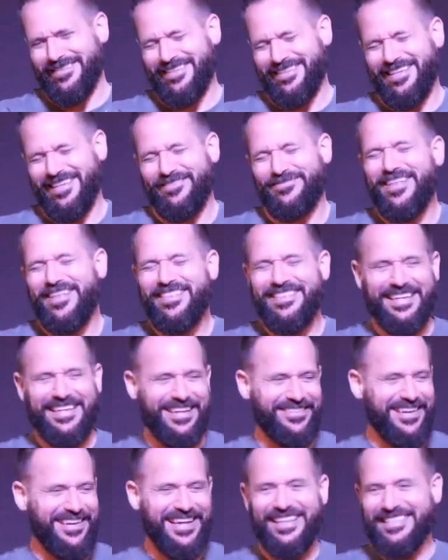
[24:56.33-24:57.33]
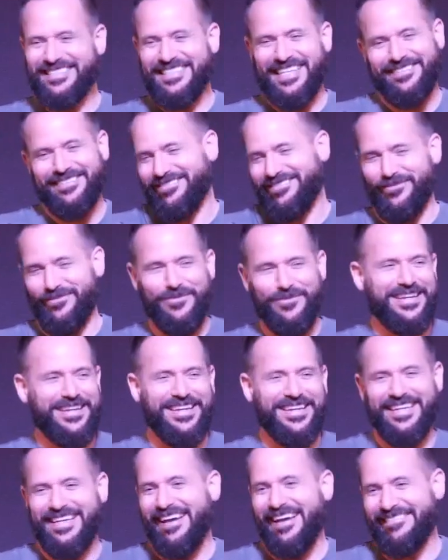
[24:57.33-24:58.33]
If nothing else, right? That's like, where am I
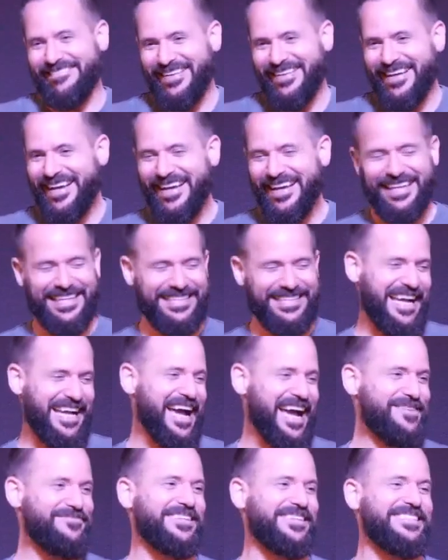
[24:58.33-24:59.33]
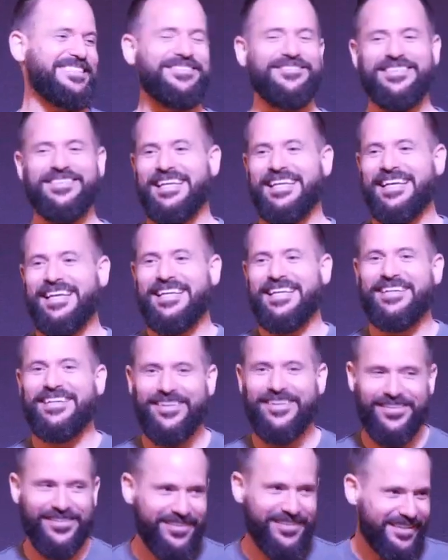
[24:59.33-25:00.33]
going to go? Like, time doesn't even, you
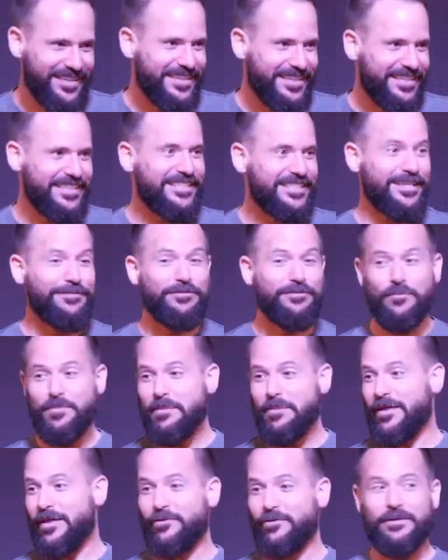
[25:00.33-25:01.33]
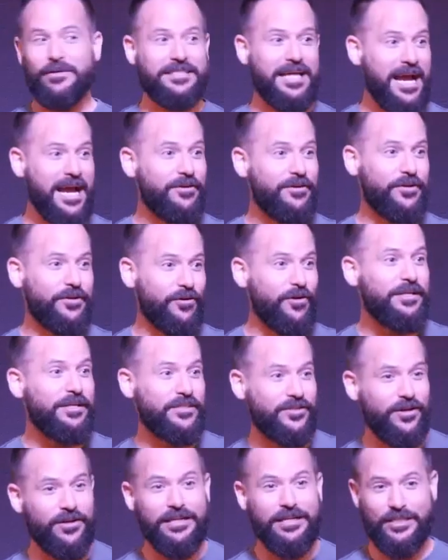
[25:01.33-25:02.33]
know. Some of you people that are retired, you're already
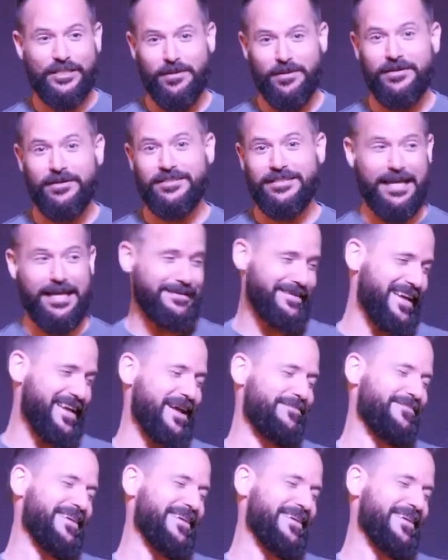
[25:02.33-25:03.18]
starting to experience that time.